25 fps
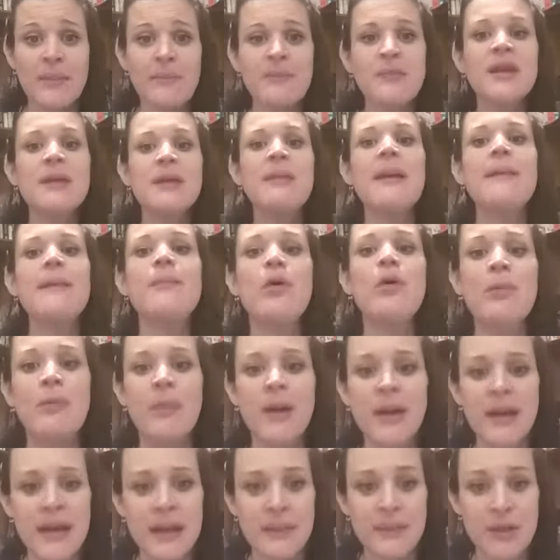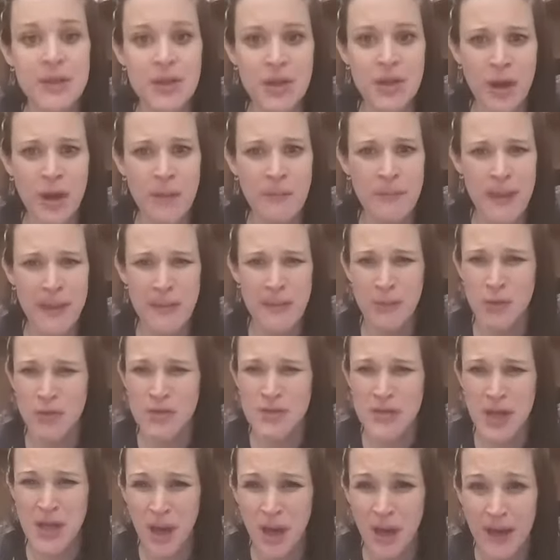I mean, you can make more money, but you can't make more
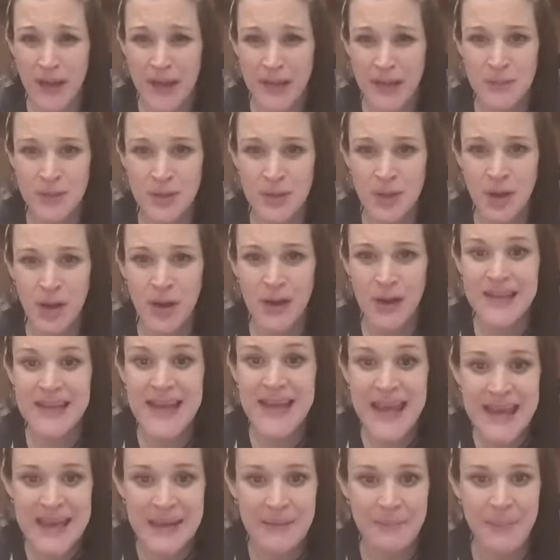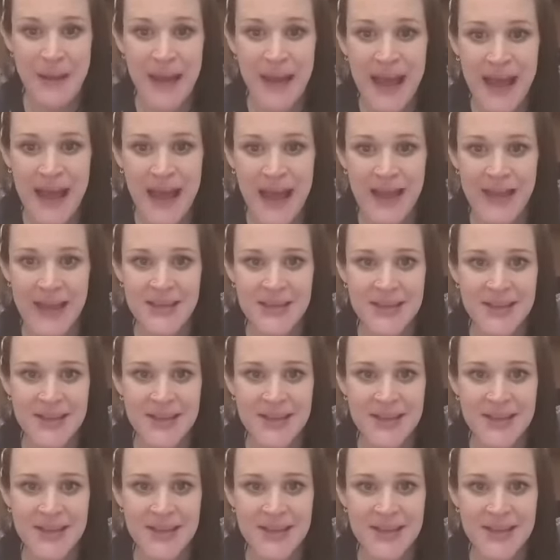time. You can't get it back.